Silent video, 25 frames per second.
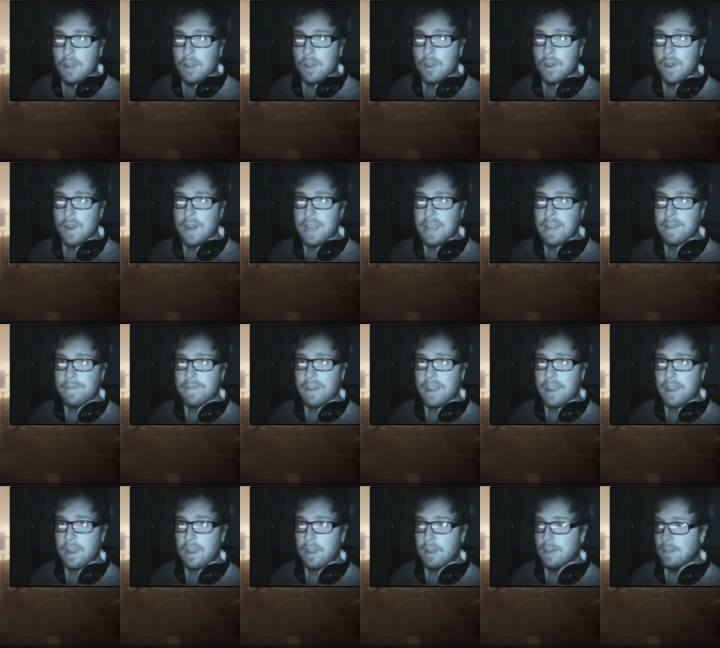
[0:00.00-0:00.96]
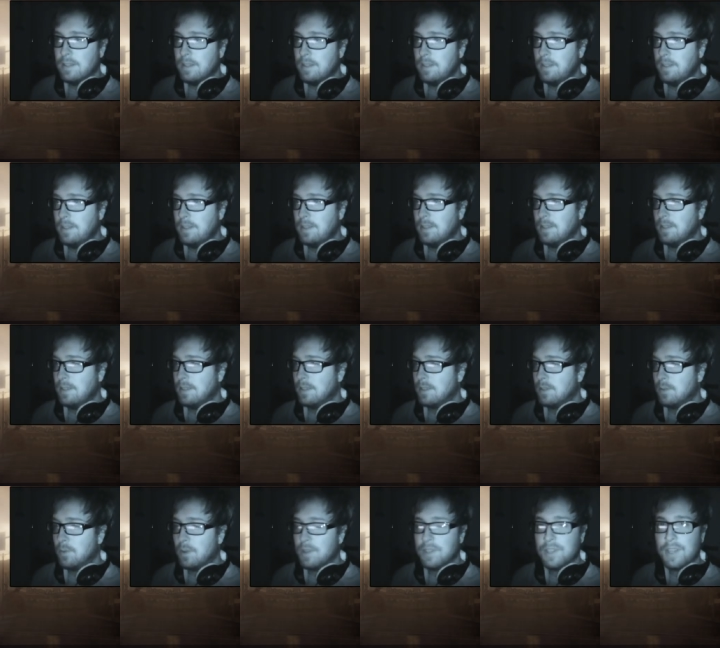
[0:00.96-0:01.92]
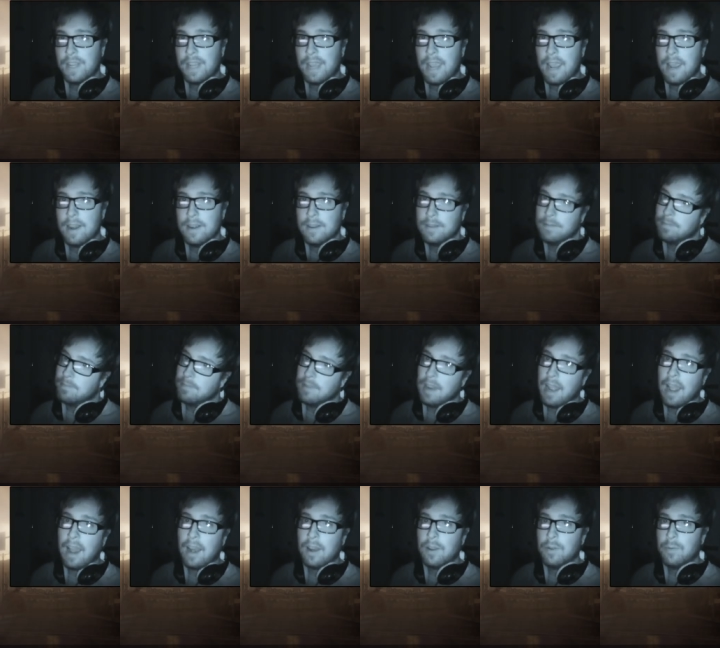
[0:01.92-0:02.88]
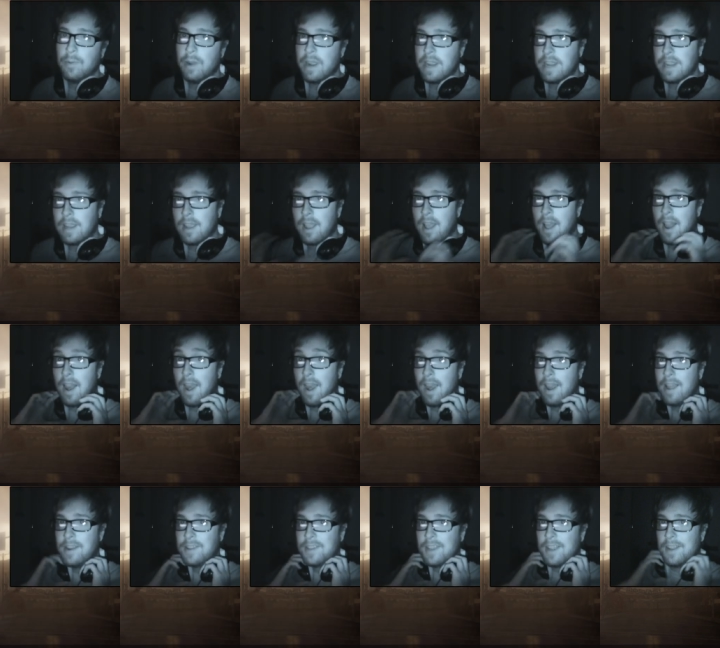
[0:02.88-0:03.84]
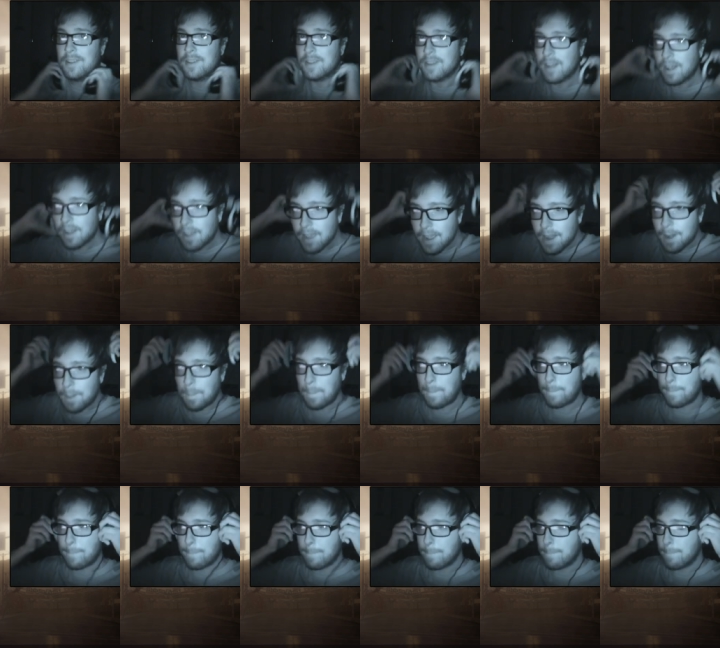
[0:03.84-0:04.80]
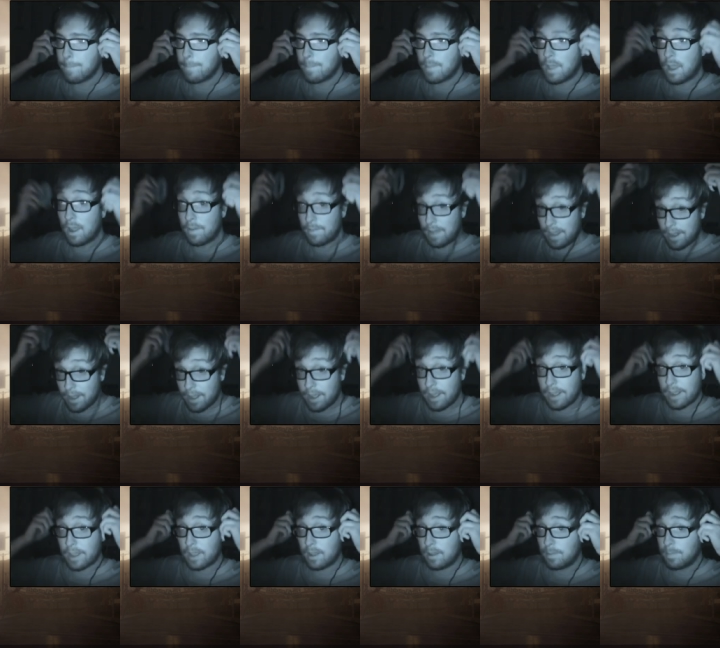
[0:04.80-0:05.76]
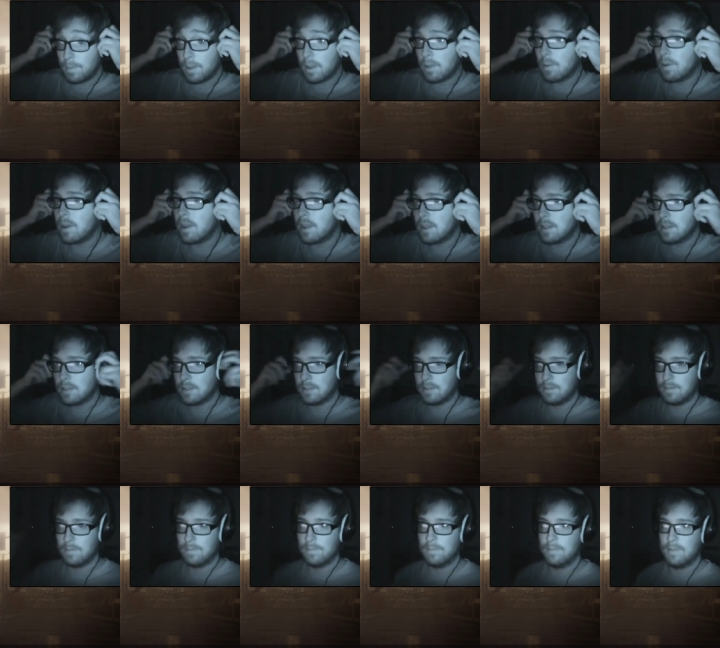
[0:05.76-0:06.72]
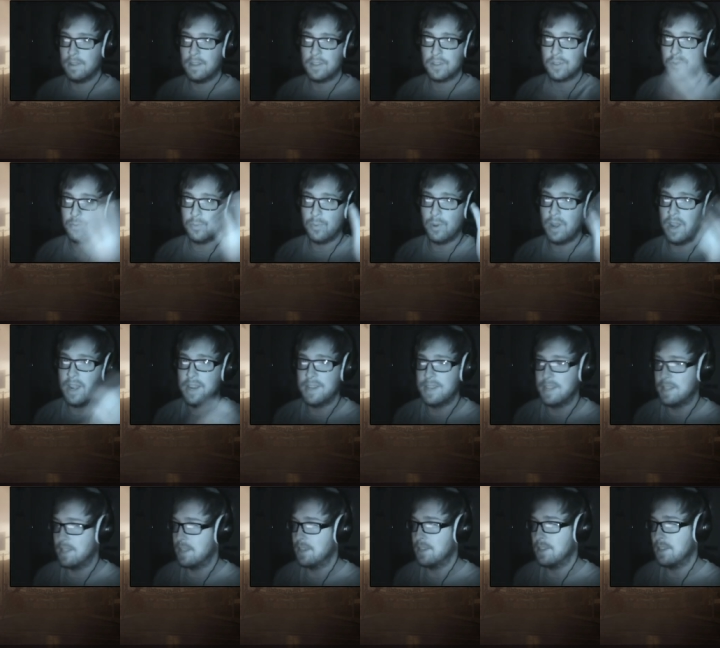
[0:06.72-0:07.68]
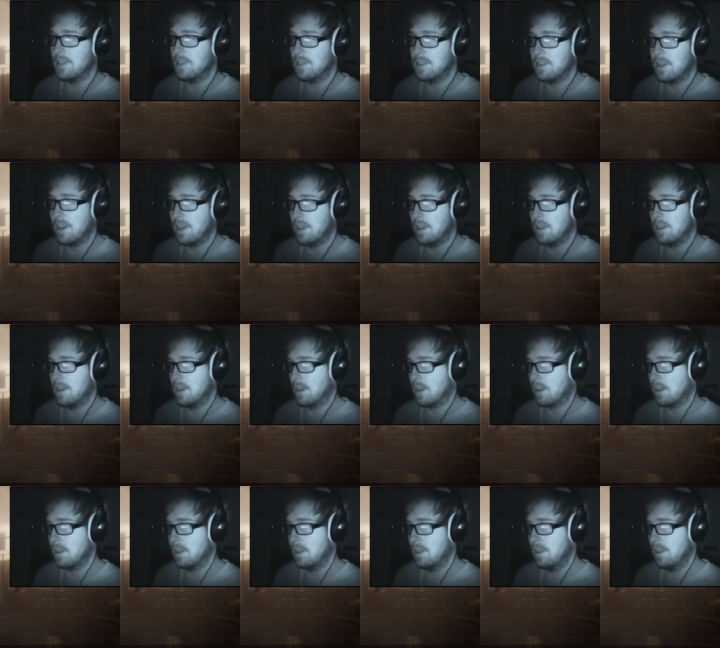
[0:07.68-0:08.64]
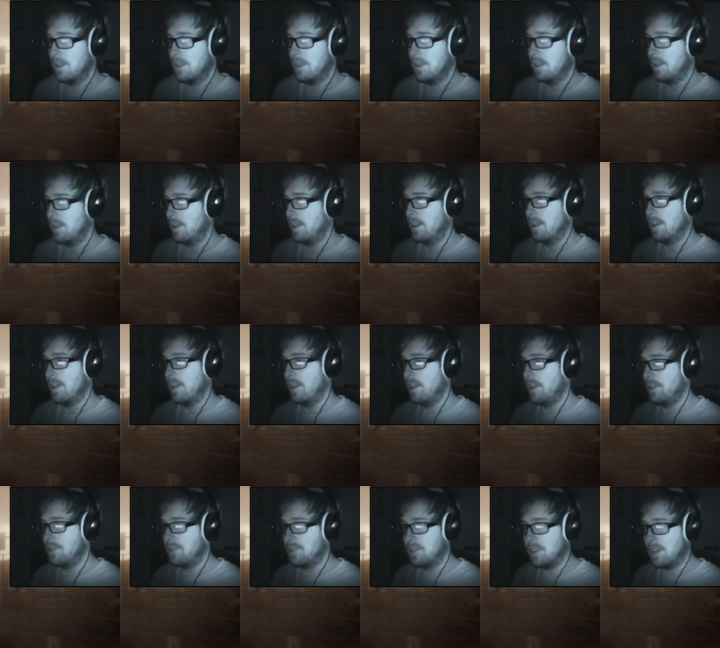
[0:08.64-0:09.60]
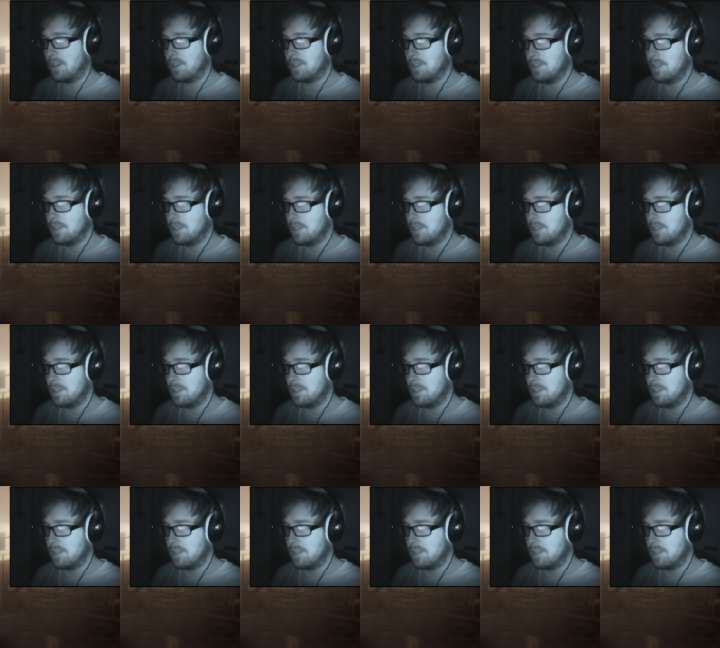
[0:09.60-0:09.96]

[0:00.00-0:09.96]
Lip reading: Good evening. Once again, Alan Wake. Let's get stuck in. I've had a haircut, by the way. That's why I did this entire little introduction